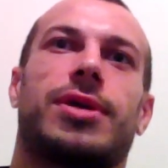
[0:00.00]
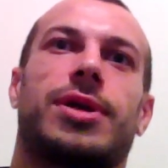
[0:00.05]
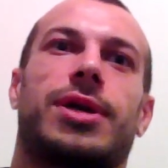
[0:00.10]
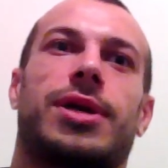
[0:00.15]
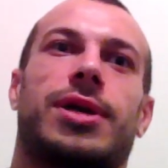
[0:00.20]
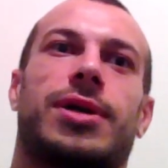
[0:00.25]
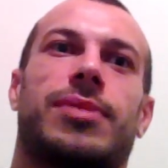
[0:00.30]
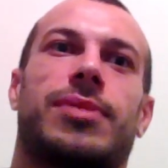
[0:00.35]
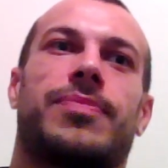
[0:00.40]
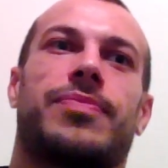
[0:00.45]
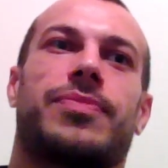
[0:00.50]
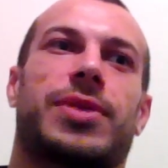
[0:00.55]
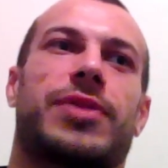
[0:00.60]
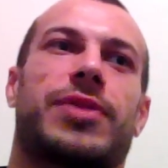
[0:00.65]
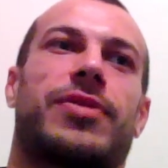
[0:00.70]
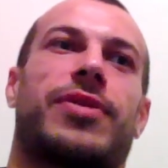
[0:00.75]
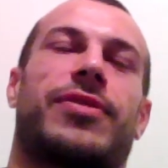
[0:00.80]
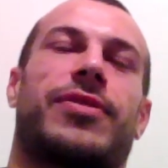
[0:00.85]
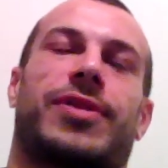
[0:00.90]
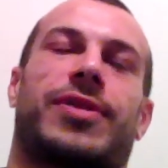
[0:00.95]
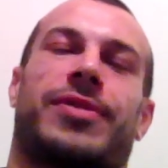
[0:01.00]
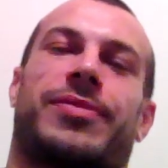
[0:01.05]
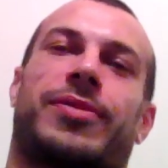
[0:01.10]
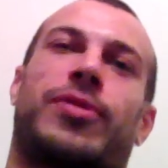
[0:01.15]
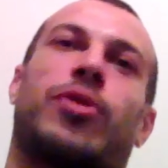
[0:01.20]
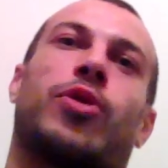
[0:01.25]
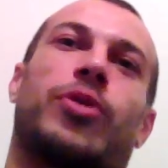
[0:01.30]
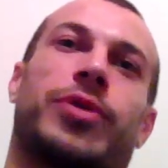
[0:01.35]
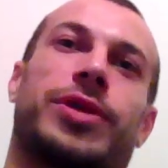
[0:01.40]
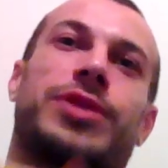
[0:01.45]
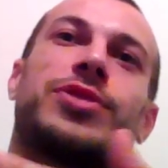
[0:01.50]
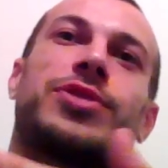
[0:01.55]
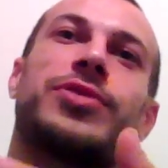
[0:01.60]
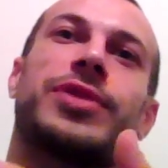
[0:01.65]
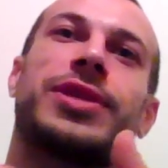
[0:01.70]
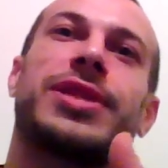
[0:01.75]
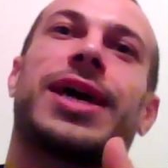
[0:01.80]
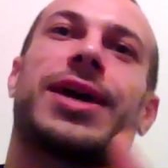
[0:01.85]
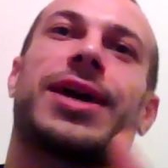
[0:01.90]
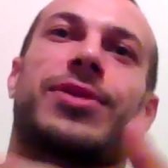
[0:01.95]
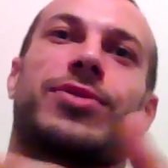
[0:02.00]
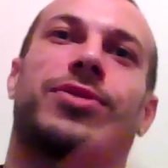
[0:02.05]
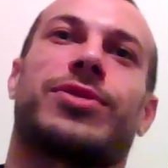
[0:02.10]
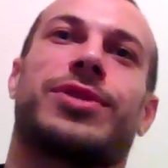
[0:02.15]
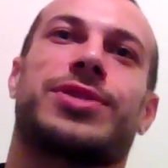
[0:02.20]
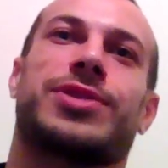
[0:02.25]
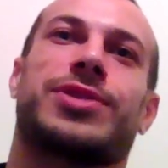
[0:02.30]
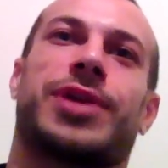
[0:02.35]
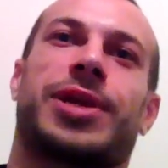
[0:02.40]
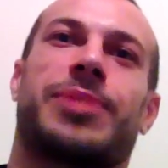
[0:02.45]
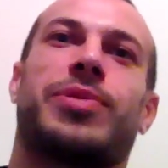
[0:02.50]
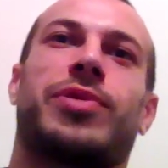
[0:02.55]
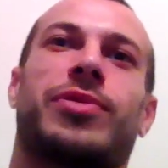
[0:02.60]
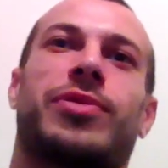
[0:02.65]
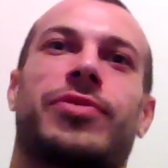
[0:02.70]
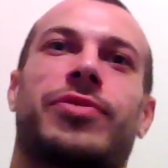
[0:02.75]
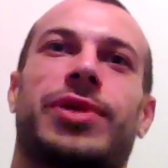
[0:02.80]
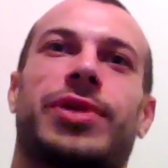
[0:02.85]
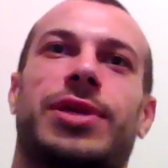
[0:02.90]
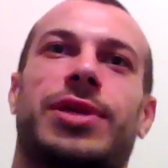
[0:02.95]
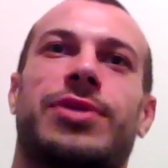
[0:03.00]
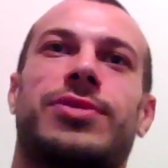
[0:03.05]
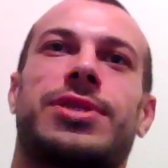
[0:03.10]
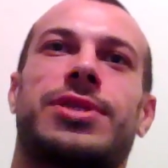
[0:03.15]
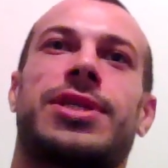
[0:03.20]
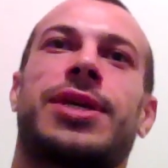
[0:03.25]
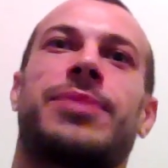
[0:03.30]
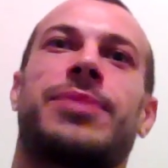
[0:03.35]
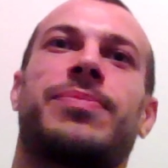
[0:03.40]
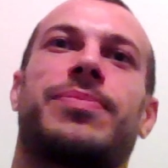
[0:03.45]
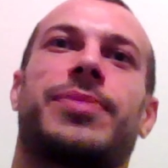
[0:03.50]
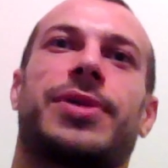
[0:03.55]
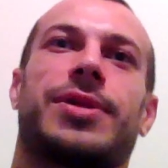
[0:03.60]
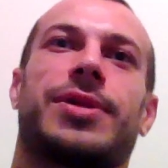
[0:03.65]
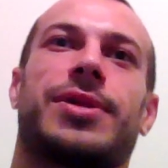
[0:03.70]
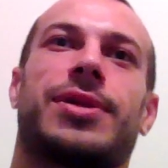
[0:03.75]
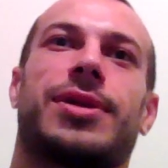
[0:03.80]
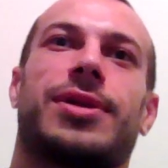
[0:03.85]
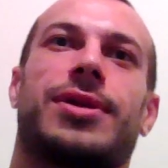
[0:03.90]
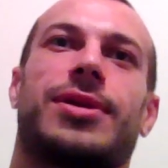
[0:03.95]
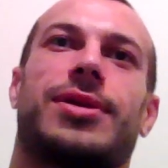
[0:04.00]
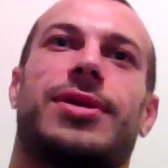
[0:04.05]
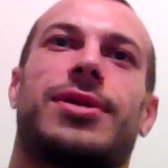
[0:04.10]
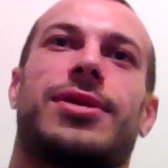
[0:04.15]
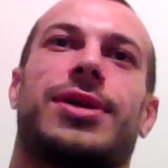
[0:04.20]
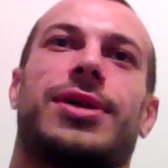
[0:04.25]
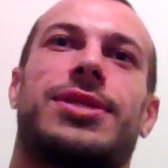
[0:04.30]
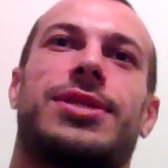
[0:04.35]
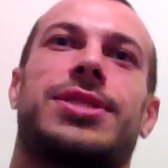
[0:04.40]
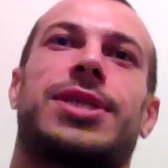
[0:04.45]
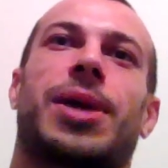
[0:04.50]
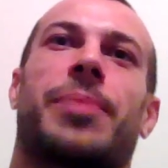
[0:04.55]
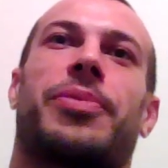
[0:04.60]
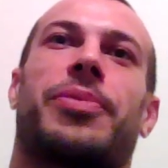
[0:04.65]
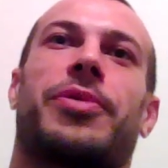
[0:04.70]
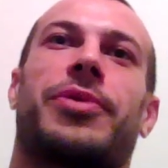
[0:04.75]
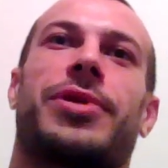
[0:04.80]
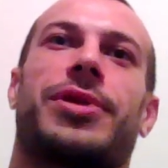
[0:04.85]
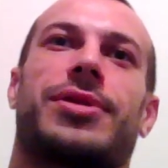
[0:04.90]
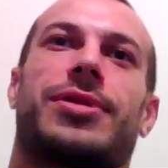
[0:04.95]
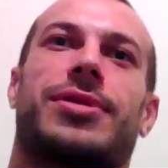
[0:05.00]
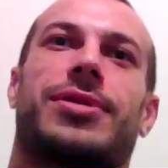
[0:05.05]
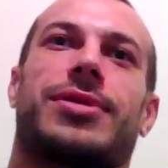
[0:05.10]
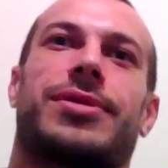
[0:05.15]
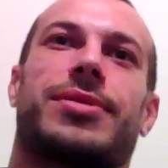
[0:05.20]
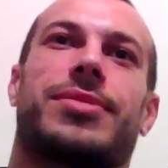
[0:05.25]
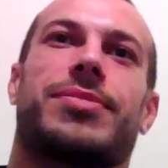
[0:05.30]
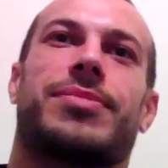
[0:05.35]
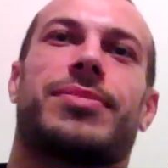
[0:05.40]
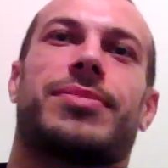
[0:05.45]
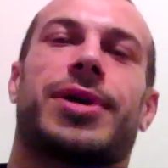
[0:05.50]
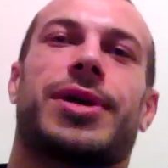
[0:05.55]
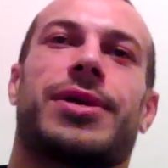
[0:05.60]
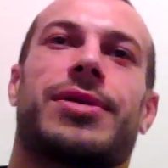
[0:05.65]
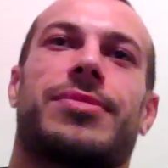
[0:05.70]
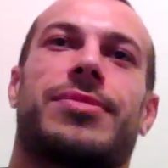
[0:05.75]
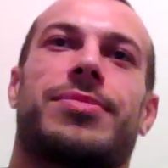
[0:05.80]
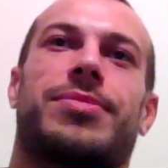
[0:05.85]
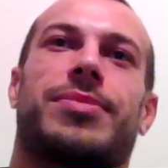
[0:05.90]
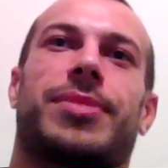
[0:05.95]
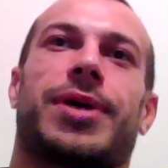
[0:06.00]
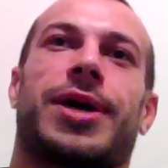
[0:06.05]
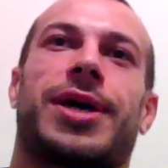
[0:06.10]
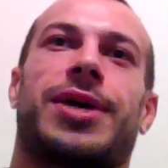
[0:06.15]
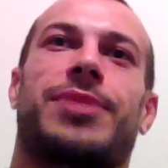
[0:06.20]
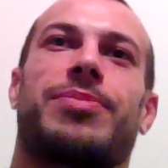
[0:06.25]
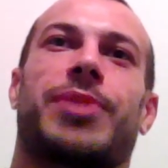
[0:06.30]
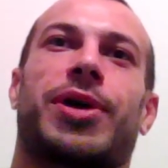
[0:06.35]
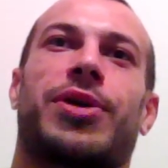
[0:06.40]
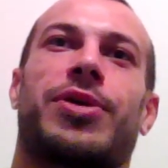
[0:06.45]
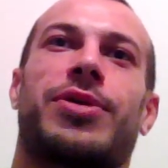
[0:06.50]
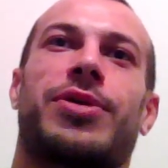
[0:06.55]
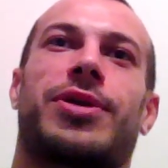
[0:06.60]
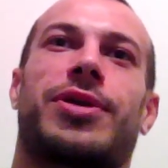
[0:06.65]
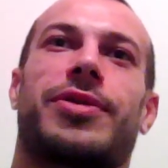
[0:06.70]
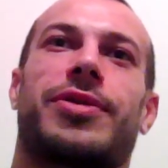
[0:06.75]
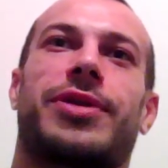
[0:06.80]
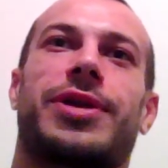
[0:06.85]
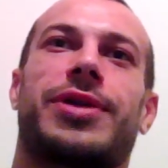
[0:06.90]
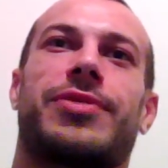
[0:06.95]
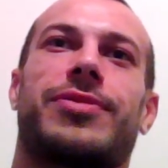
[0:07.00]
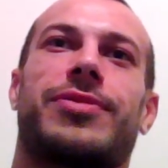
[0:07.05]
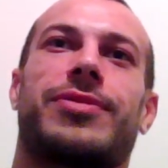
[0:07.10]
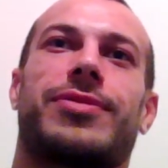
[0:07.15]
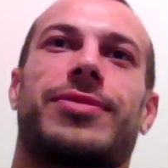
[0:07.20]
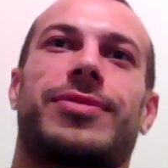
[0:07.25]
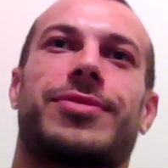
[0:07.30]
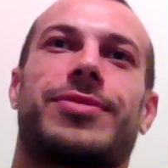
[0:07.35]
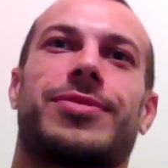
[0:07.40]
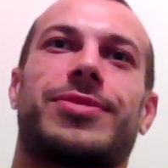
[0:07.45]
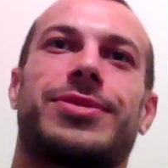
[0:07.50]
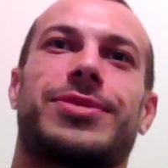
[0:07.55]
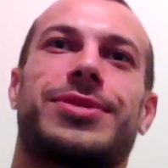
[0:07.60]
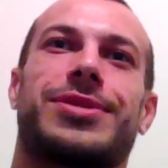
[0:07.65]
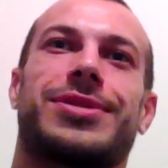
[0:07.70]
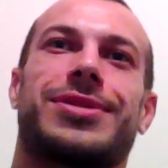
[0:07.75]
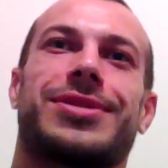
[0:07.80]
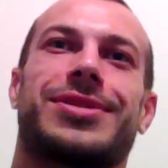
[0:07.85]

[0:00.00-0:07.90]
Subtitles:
already doing that, and we're already trying to build a really good team. But at some point, my own career will